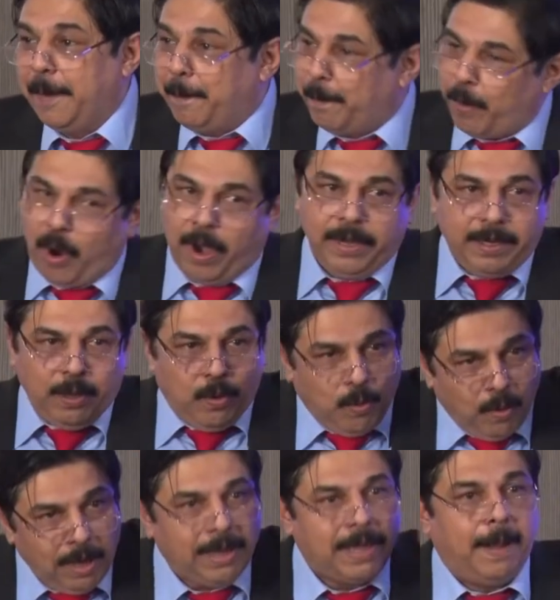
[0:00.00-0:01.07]
They bought the
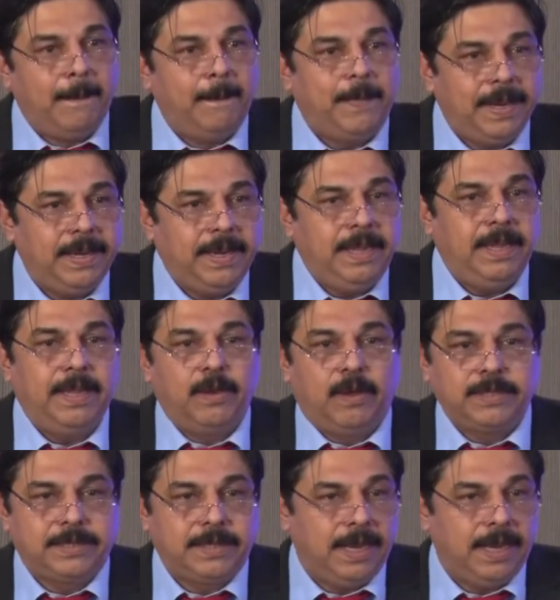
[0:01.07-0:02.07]
whole company in